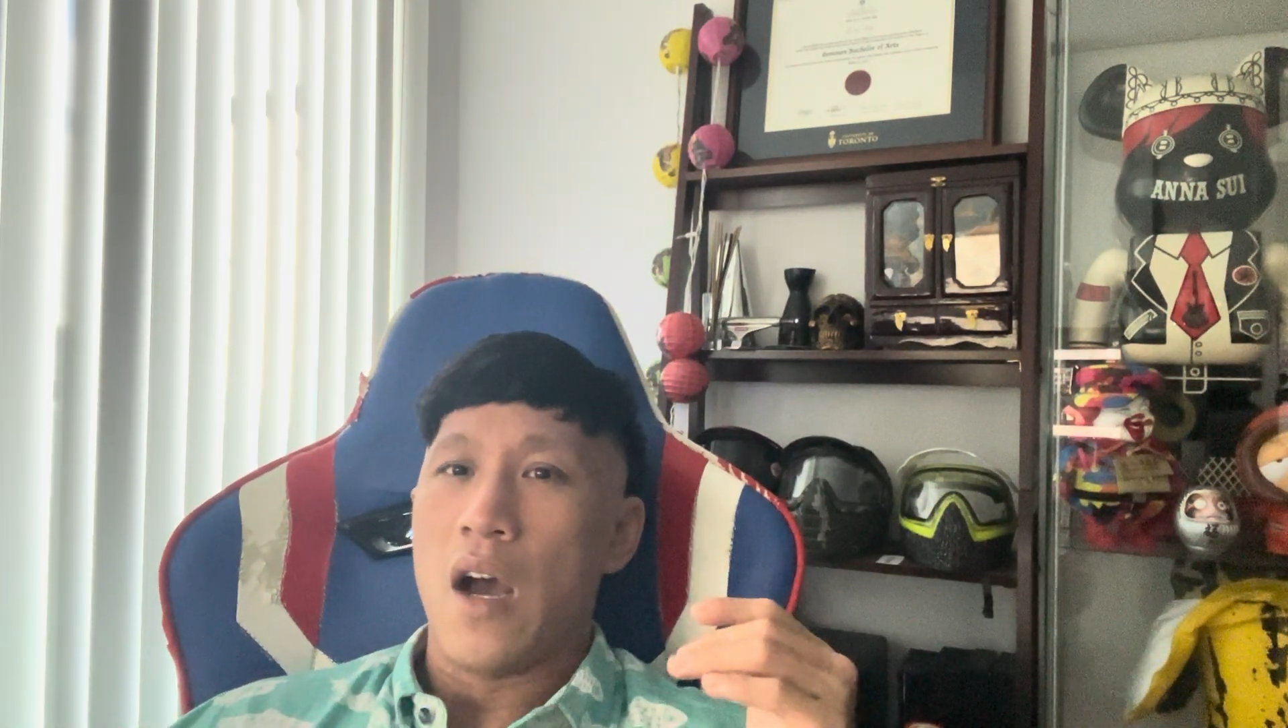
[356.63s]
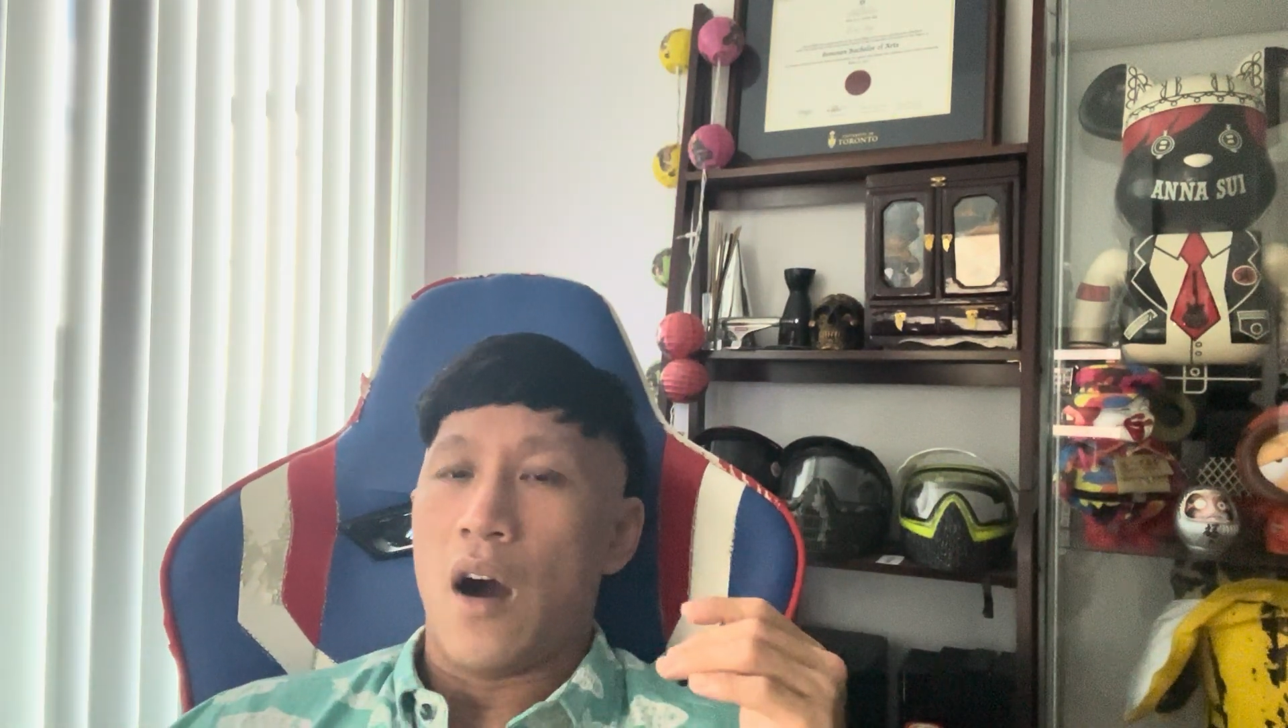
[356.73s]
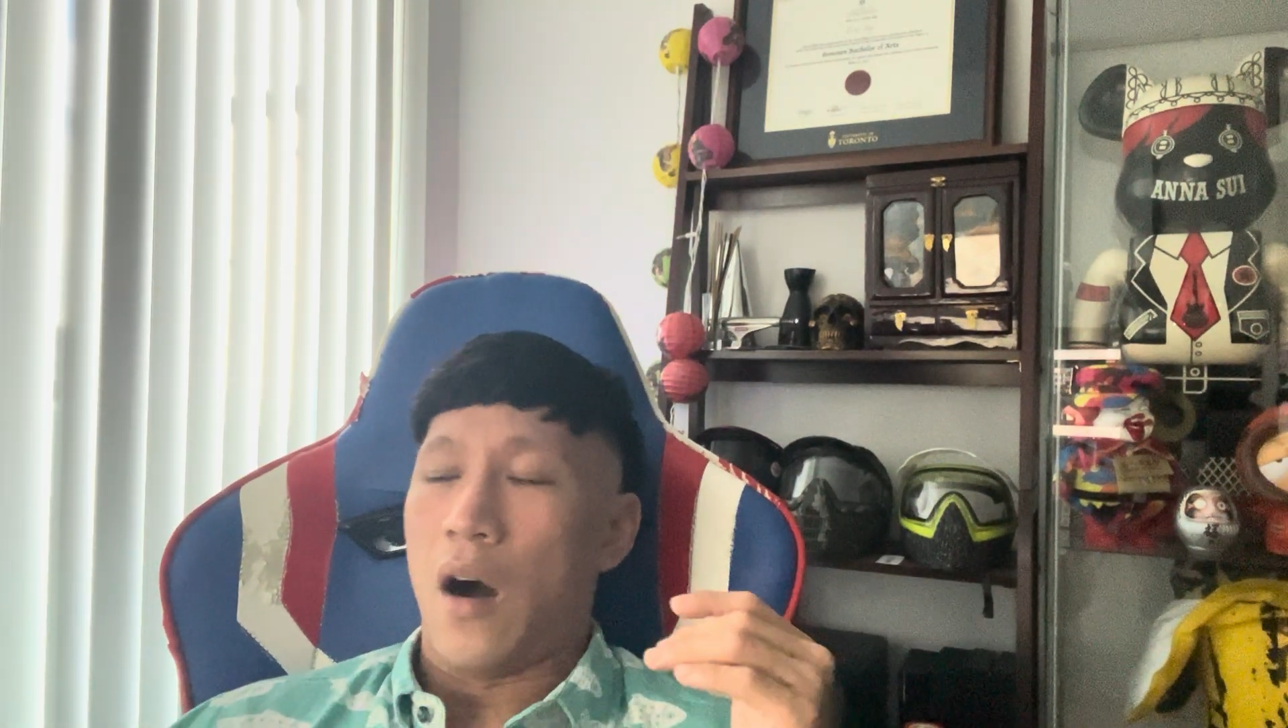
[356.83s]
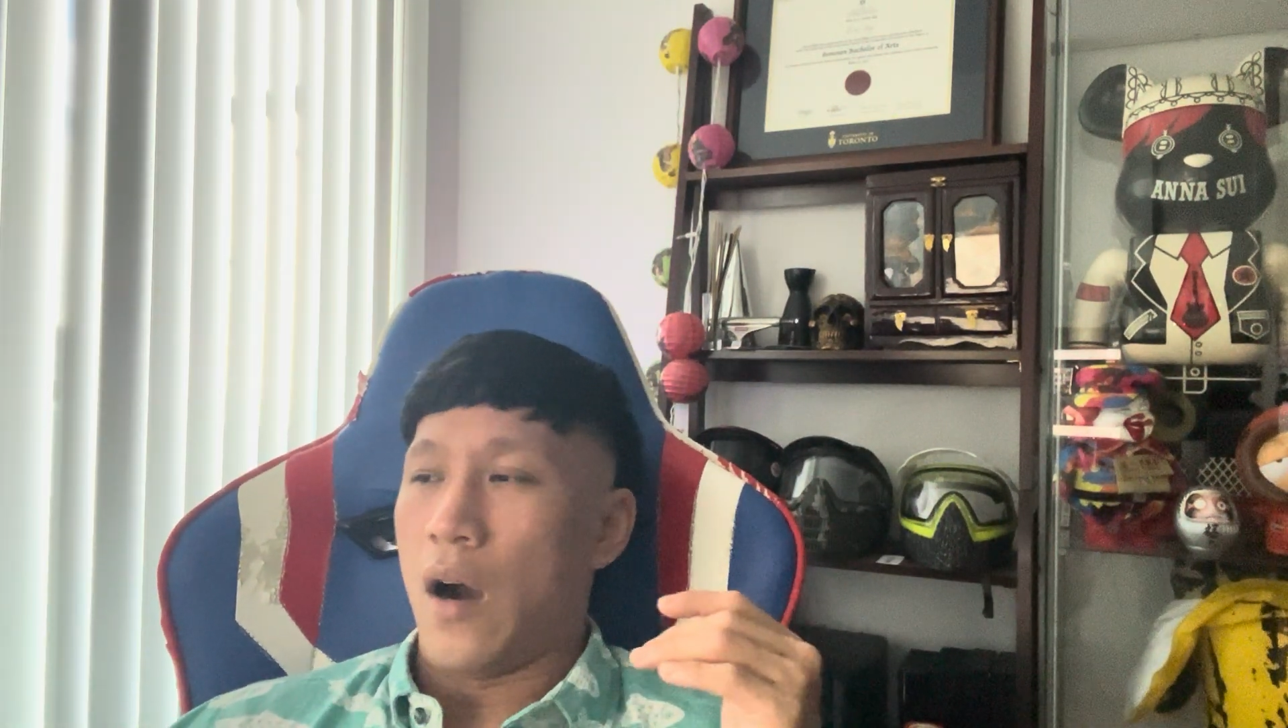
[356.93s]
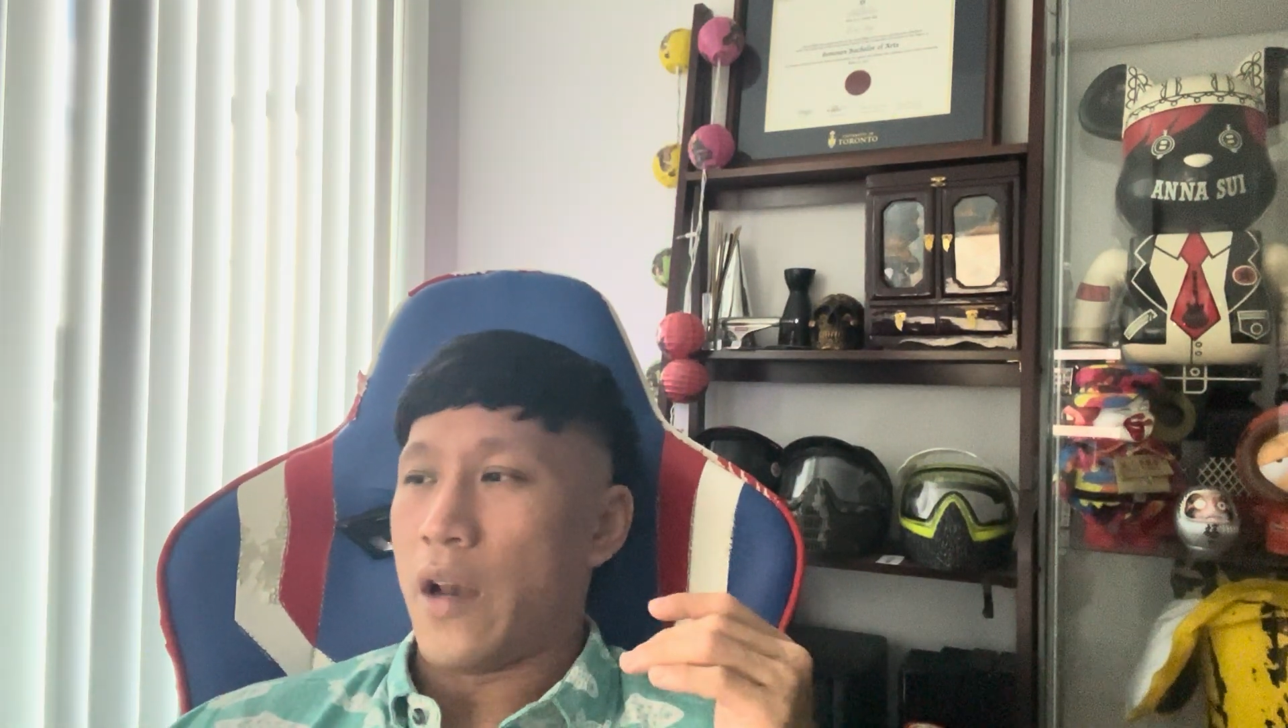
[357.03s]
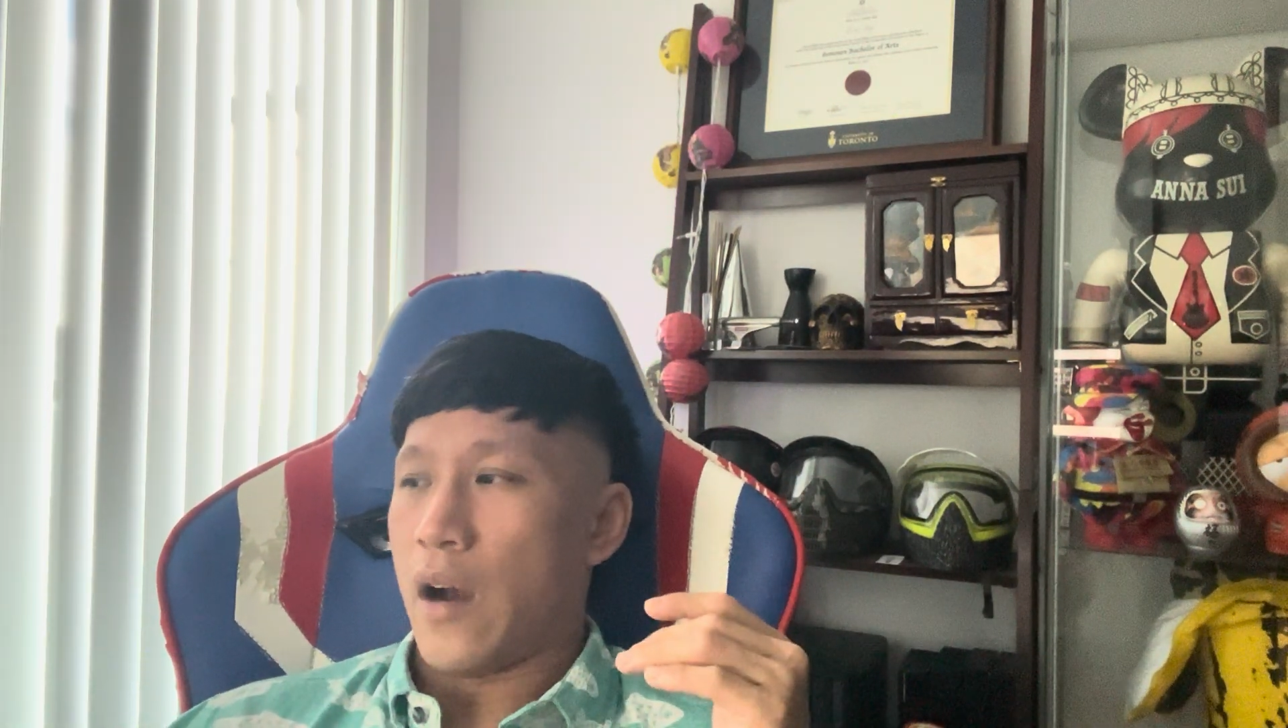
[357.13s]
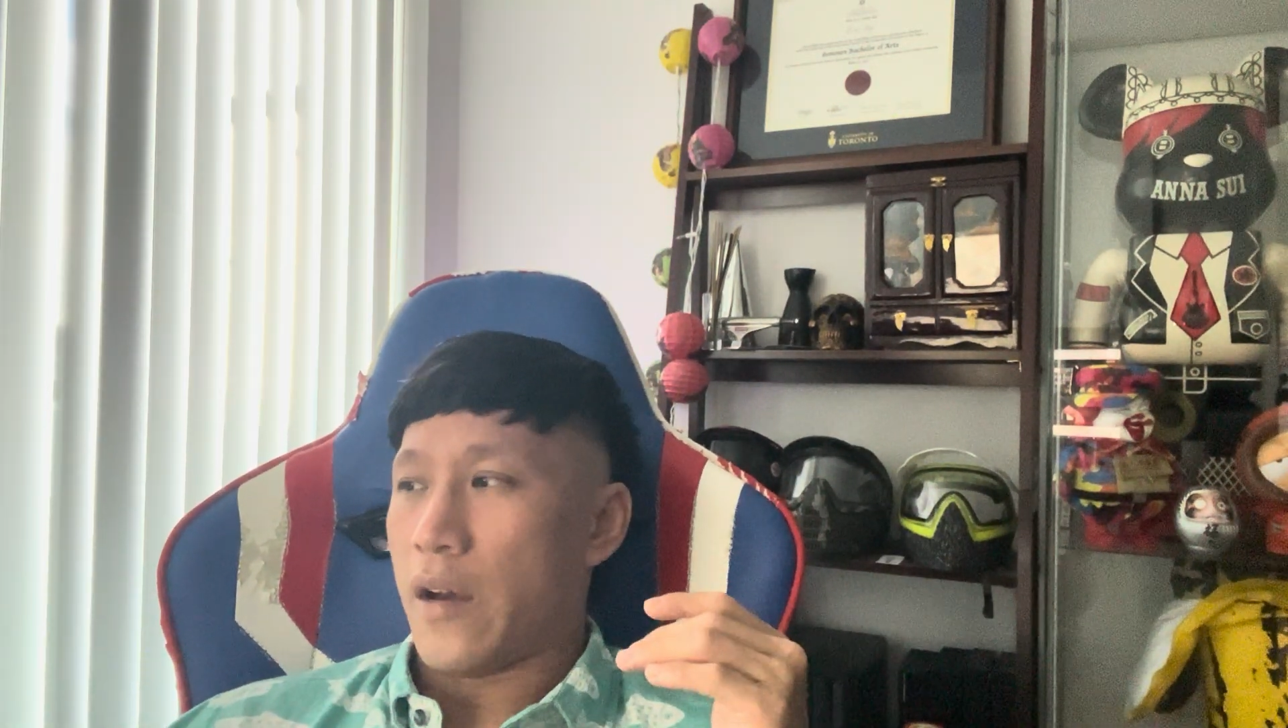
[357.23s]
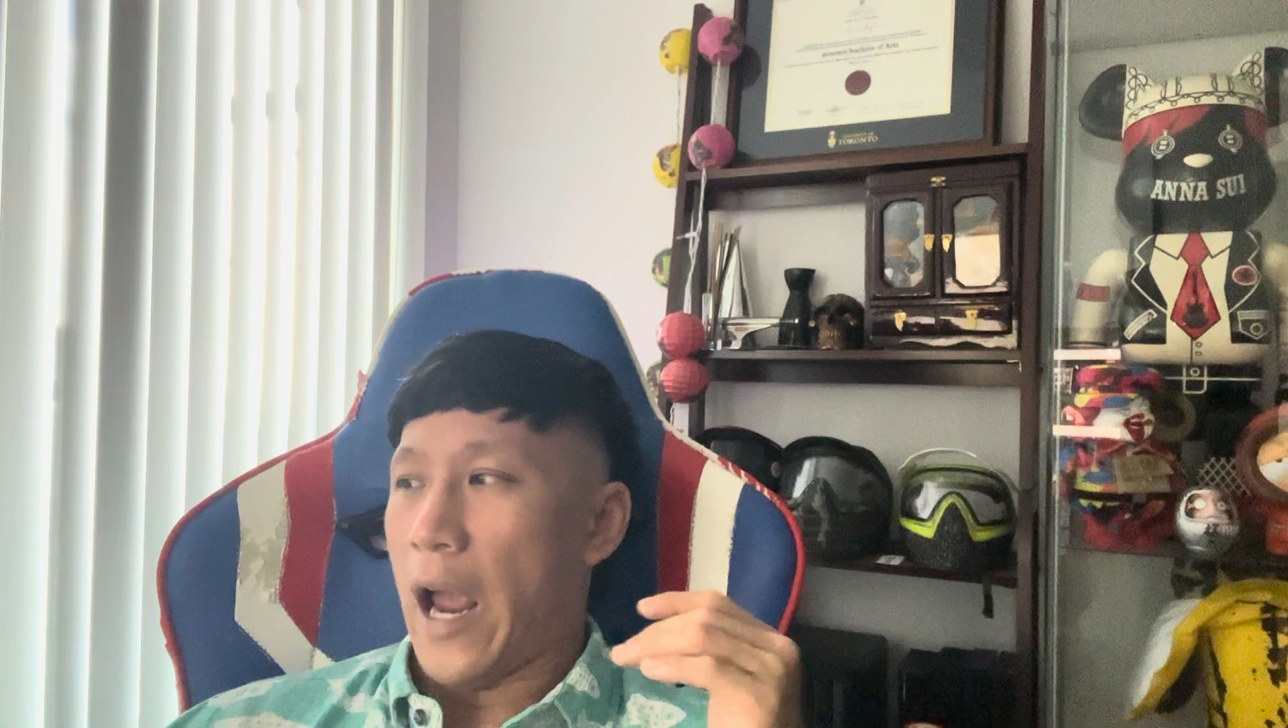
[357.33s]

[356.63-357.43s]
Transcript: on